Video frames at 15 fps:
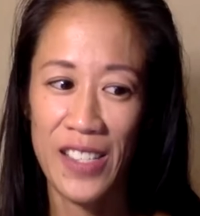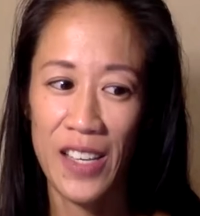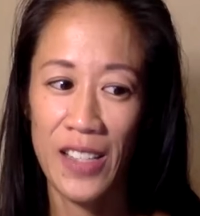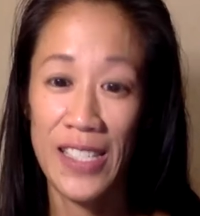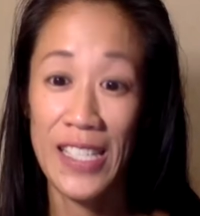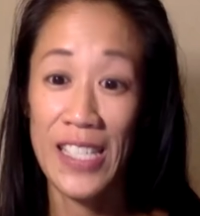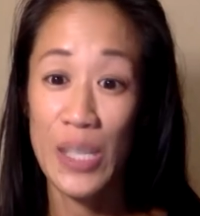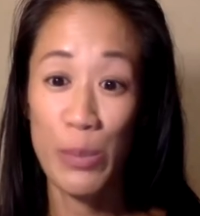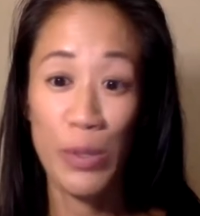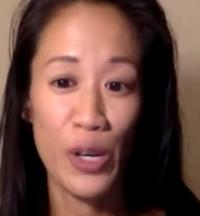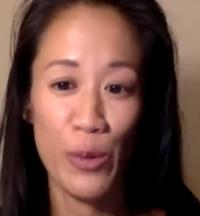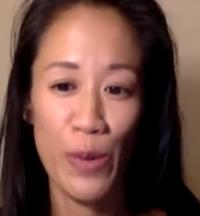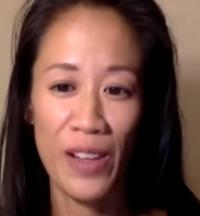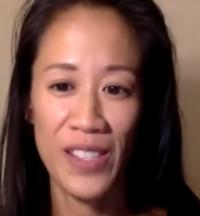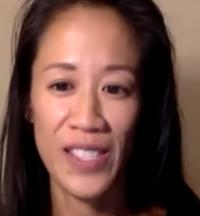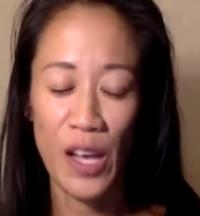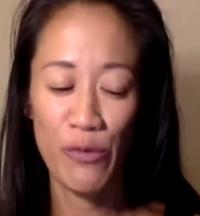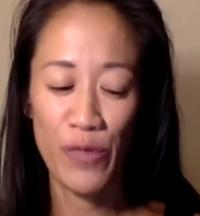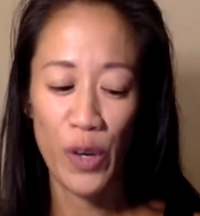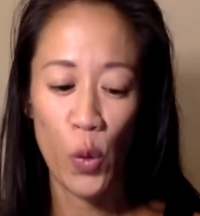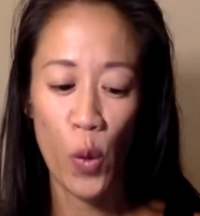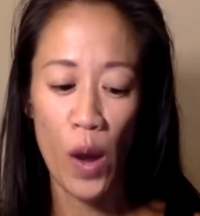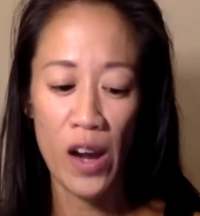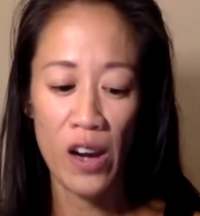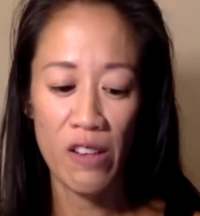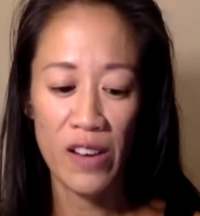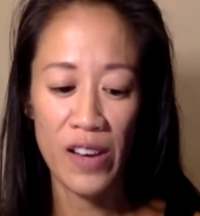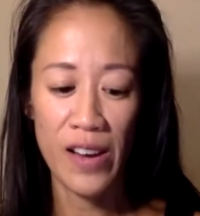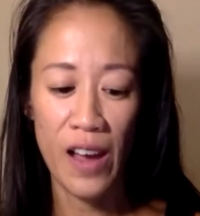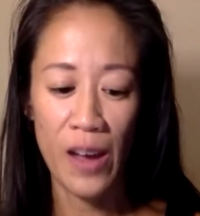a discipline around
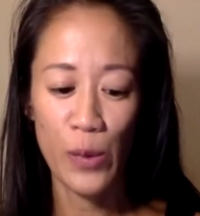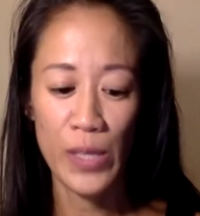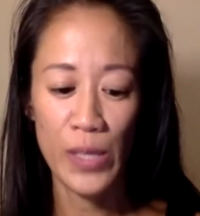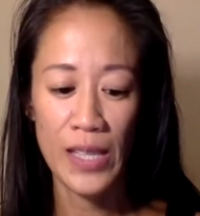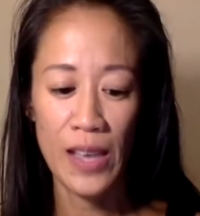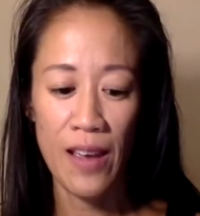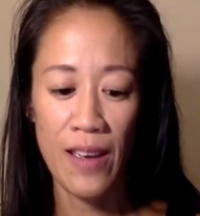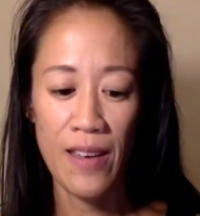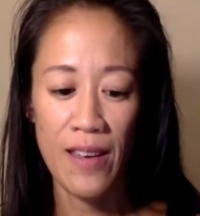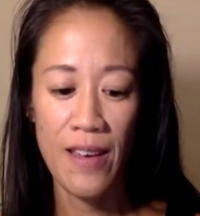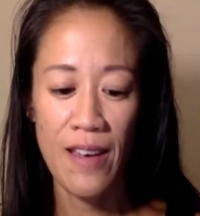self-inquiry, I would say.